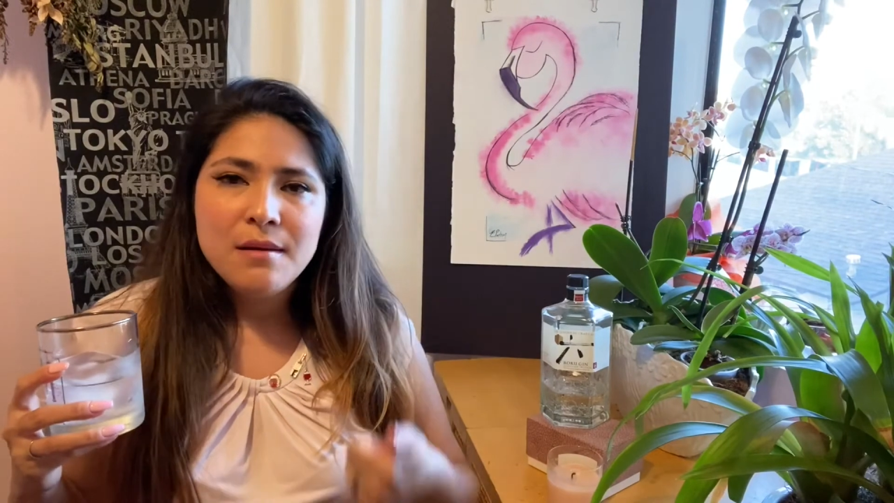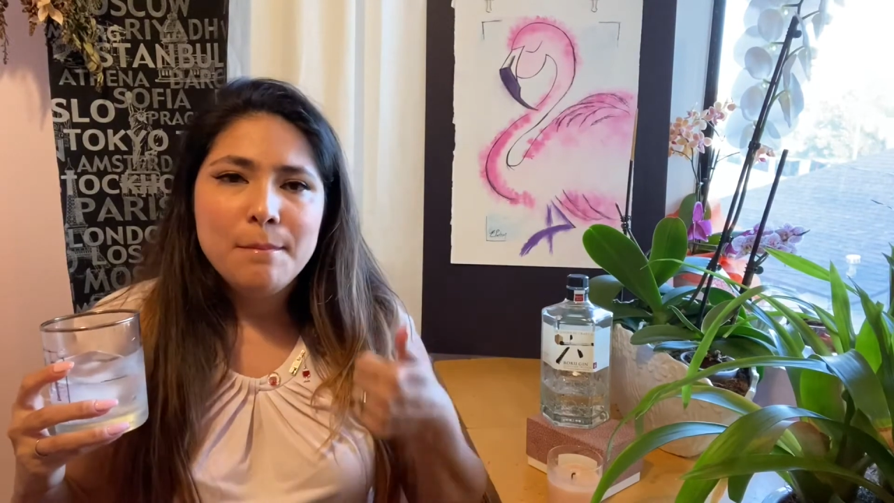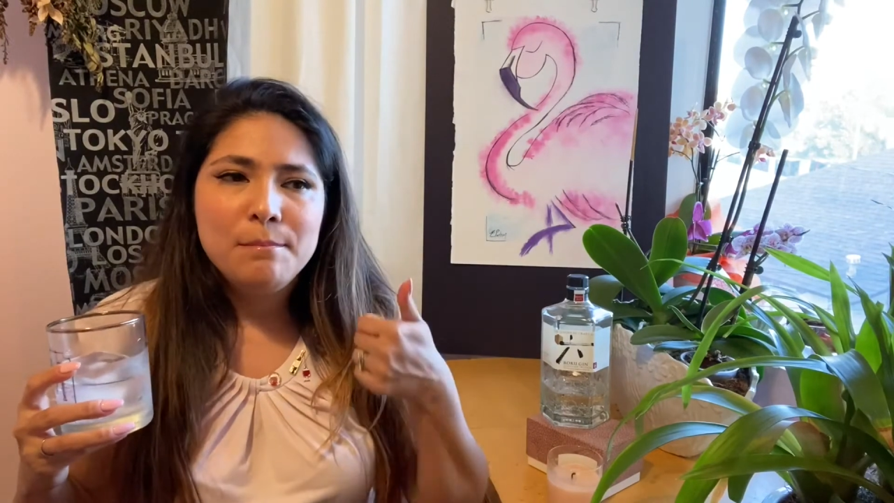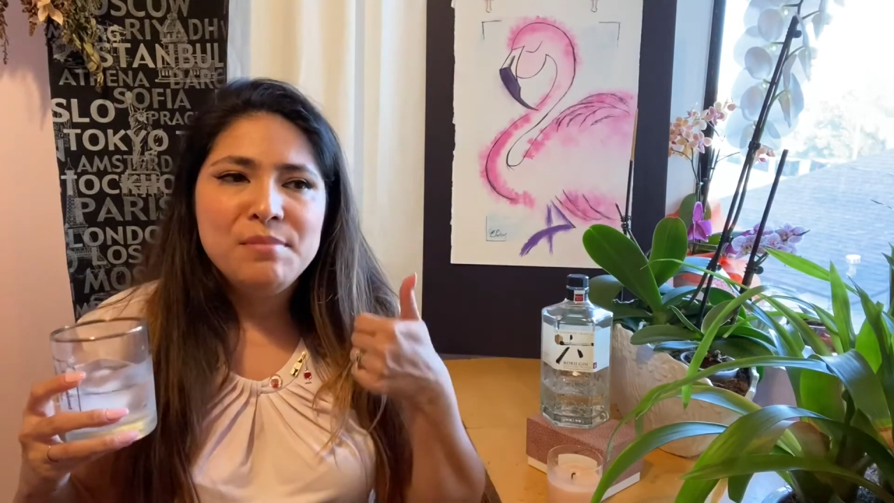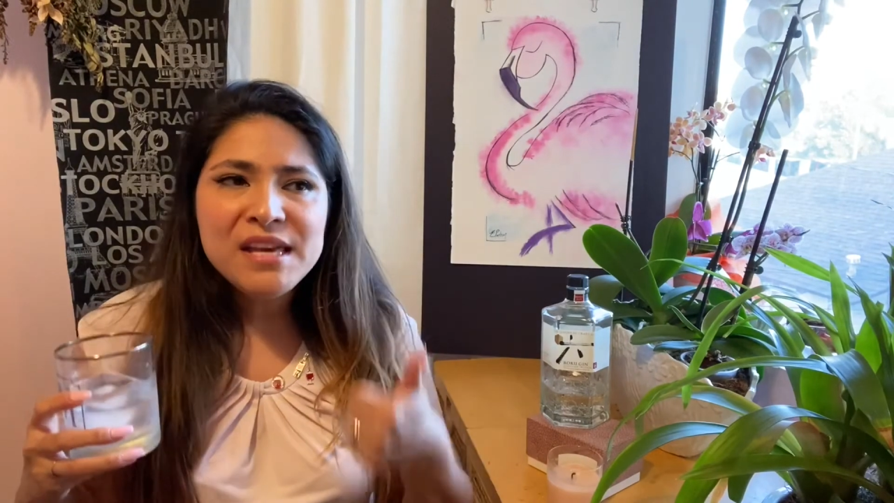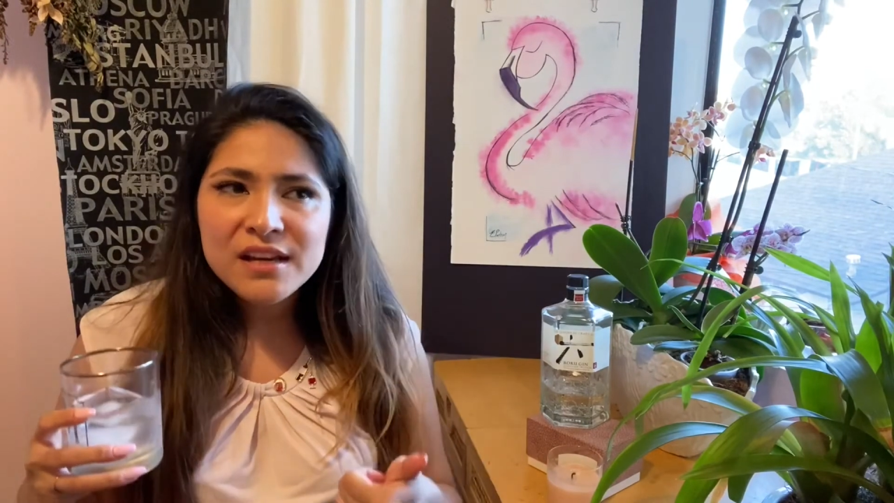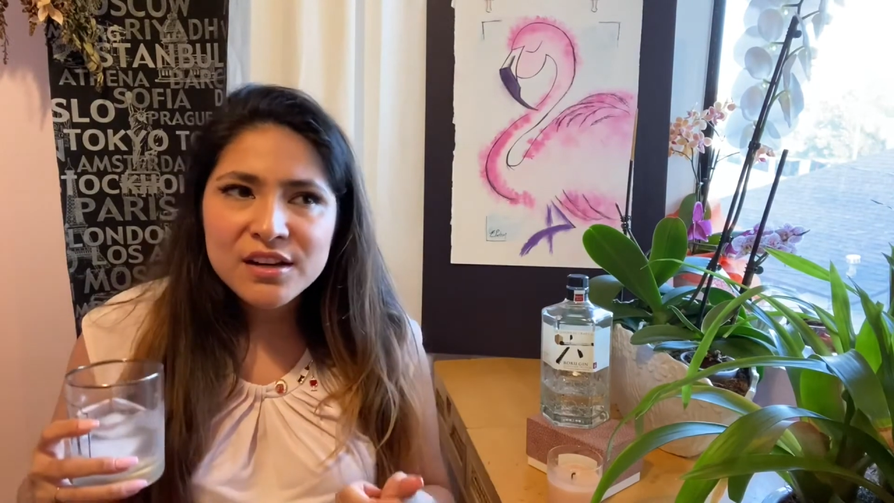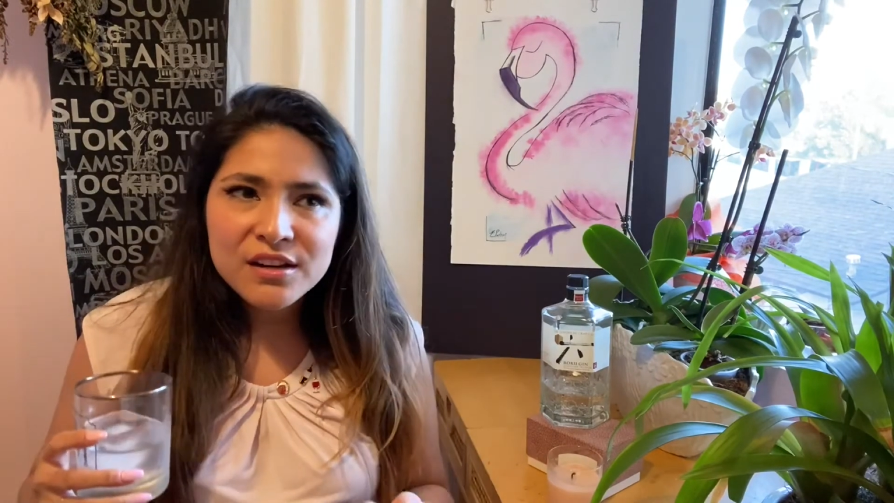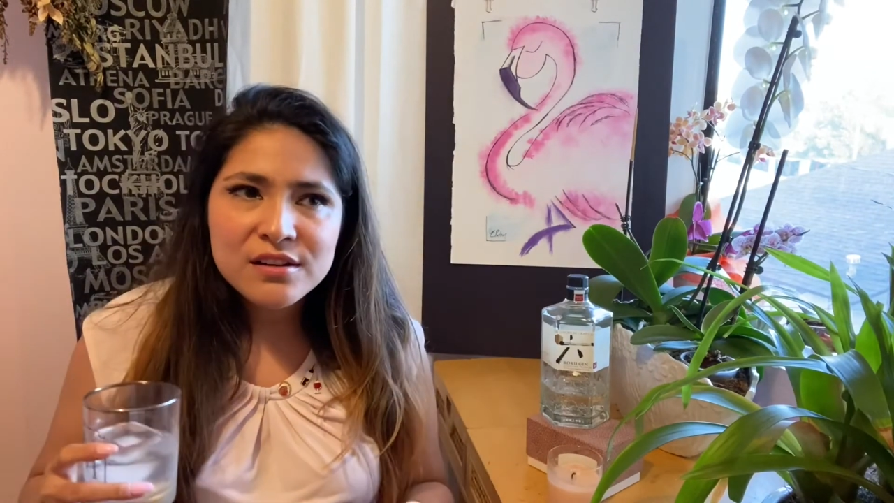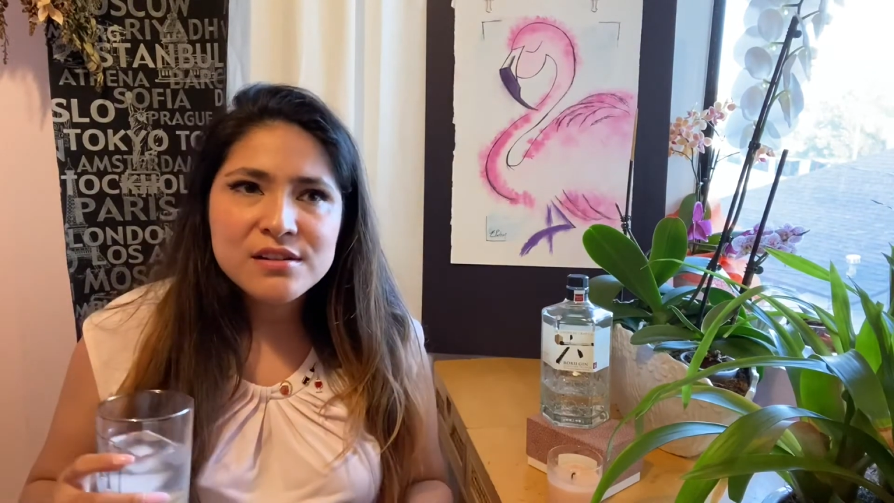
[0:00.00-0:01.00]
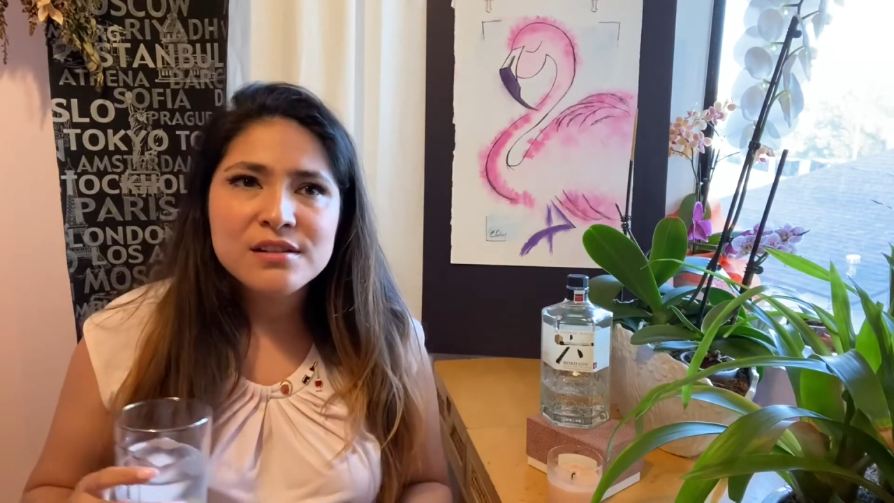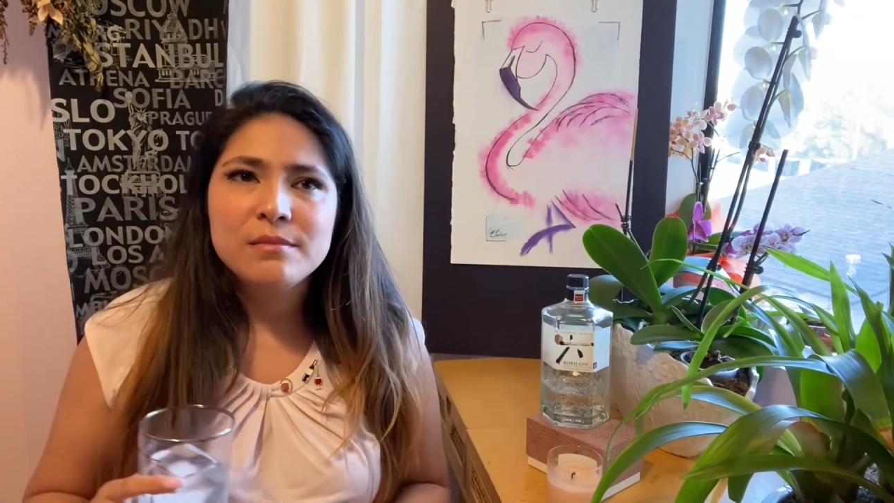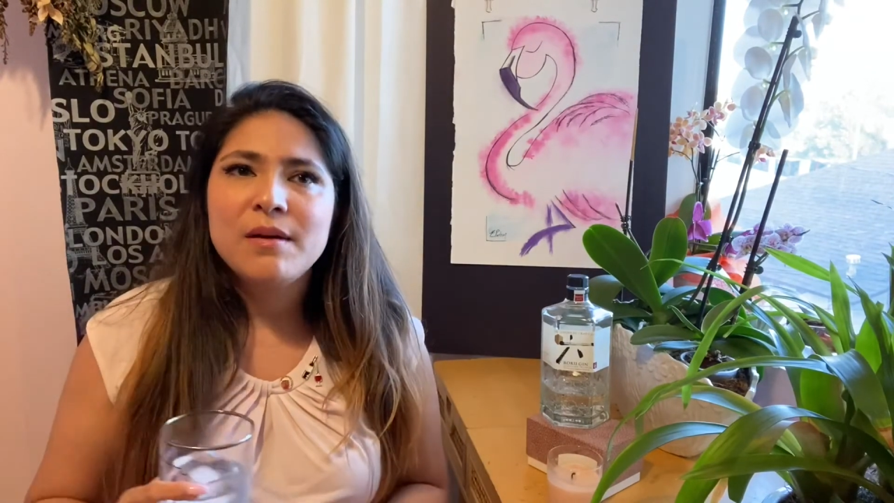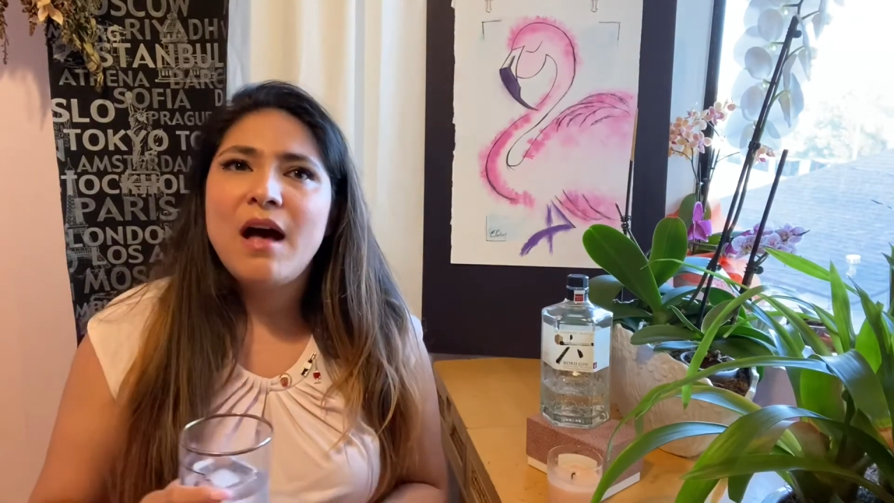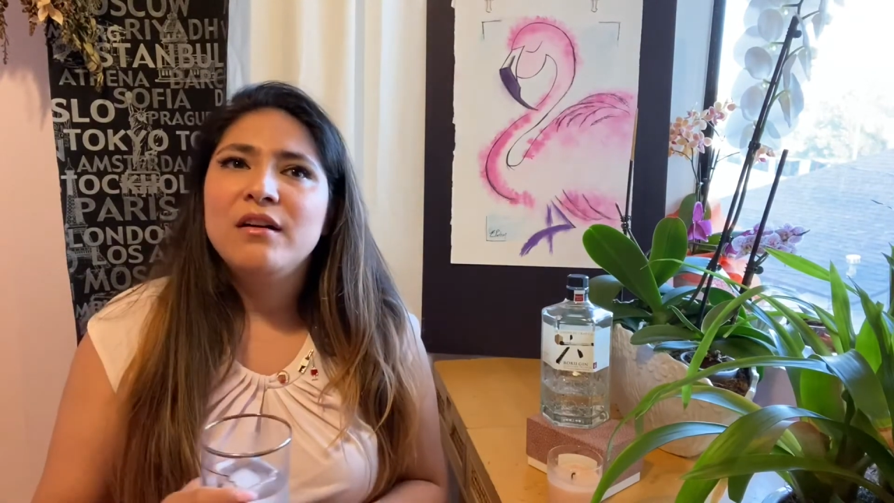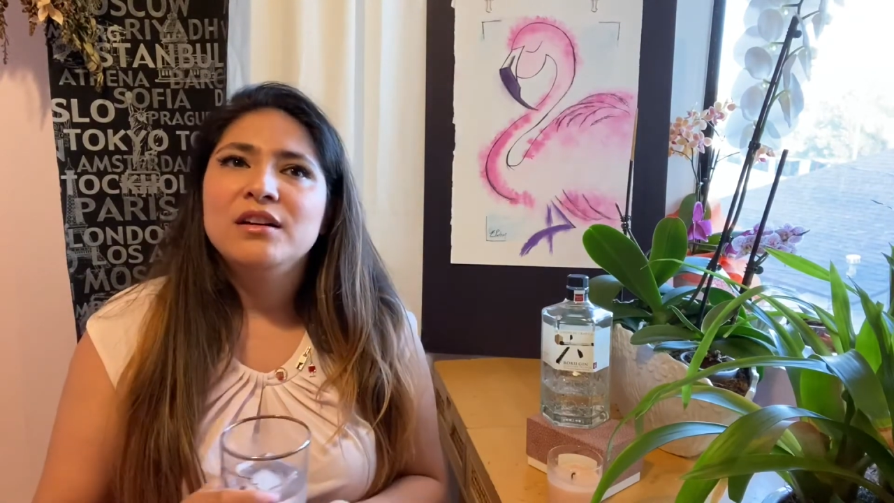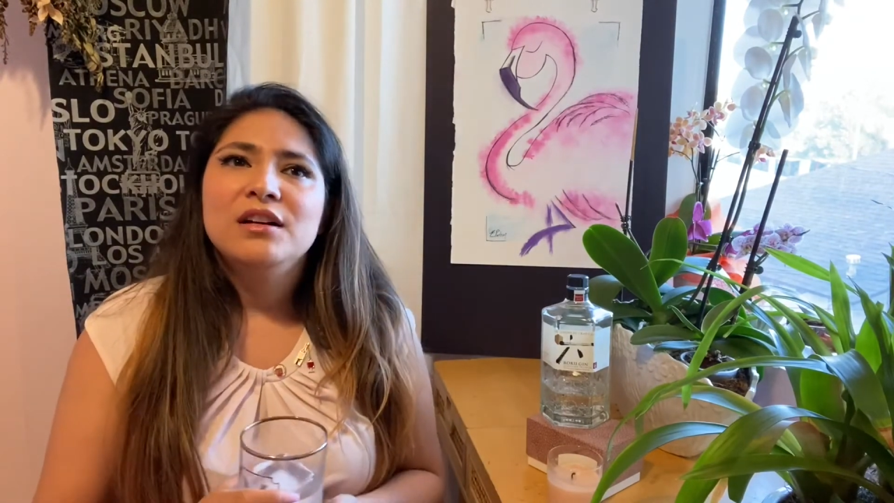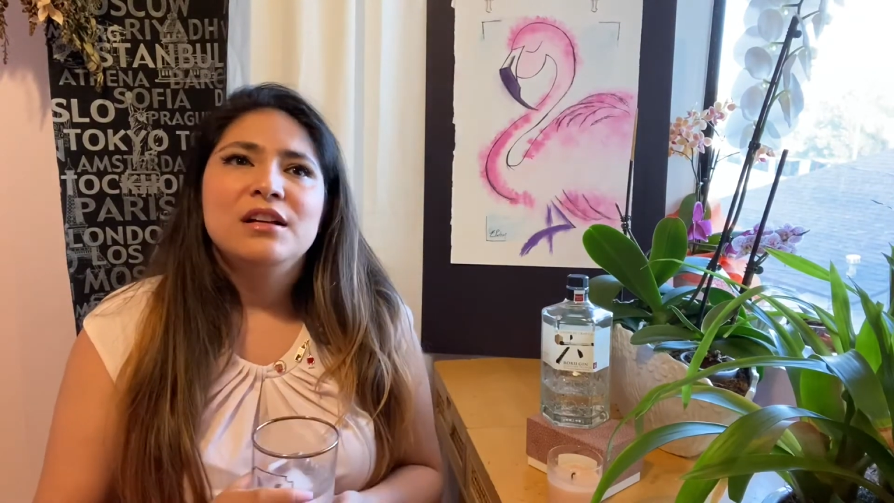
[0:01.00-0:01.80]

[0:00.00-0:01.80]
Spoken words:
beers, about